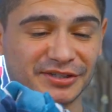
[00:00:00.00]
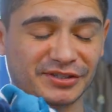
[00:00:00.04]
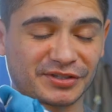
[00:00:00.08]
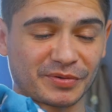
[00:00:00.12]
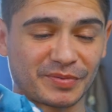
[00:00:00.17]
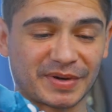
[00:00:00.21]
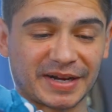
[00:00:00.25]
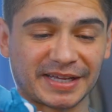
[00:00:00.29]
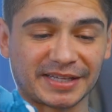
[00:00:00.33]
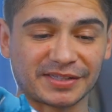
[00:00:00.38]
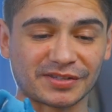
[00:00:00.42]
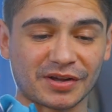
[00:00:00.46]
so
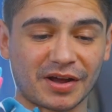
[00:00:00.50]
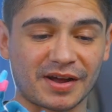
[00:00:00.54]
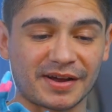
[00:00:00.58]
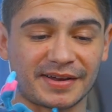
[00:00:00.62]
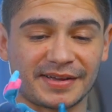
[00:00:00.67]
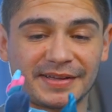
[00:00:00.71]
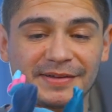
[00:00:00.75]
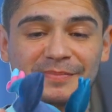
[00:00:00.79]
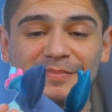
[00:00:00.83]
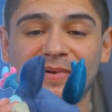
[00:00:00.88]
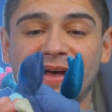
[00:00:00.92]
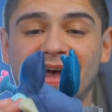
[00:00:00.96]
when I saw
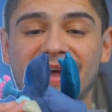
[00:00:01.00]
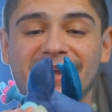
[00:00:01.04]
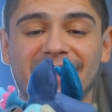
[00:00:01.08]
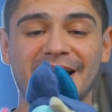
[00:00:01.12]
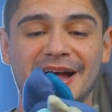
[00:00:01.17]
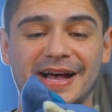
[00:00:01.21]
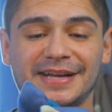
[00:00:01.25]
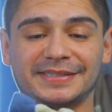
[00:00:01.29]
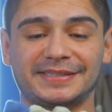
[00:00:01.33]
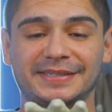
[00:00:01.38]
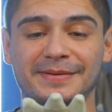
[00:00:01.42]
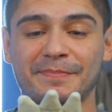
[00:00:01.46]
him, I
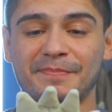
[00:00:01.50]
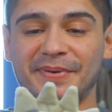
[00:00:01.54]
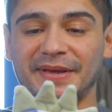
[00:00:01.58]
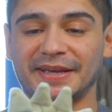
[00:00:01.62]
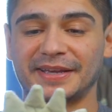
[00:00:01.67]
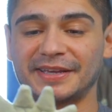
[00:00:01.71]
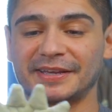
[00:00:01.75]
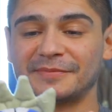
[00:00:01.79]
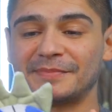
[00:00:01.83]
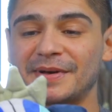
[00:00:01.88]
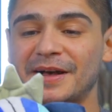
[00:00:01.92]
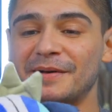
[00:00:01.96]
had to
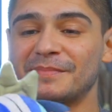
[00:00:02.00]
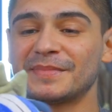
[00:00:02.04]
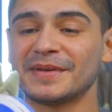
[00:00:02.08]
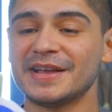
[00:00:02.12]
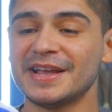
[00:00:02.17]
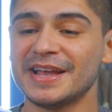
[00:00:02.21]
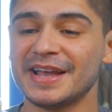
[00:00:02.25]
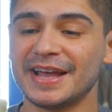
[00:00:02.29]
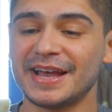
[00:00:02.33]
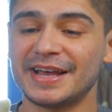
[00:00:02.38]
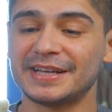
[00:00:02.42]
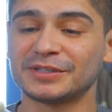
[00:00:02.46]
pick him up,
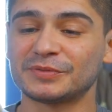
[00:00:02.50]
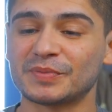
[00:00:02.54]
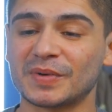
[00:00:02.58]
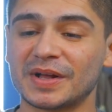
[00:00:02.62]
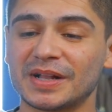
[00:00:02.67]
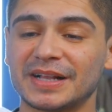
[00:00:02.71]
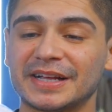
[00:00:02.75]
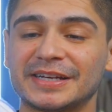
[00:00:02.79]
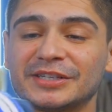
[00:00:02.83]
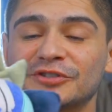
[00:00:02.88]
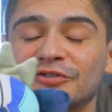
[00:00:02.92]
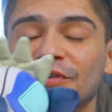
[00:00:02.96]
as
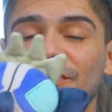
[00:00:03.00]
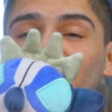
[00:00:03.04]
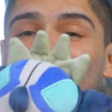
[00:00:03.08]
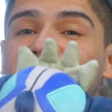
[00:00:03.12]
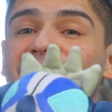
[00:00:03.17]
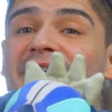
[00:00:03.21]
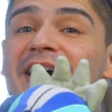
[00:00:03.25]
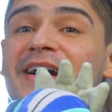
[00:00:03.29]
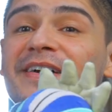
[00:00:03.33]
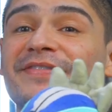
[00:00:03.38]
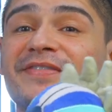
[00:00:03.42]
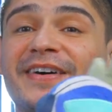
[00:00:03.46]
well as
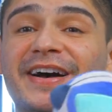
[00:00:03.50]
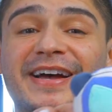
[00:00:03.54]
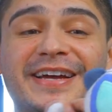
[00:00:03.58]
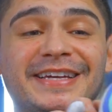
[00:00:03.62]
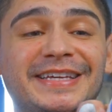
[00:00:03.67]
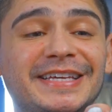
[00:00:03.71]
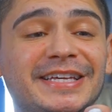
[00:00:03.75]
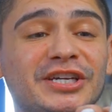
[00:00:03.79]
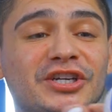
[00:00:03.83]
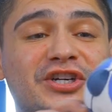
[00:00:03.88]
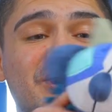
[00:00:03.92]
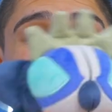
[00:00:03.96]
Grafify
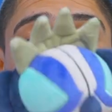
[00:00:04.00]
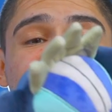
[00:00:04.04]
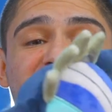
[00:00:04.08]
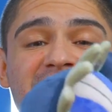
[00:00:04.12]
here.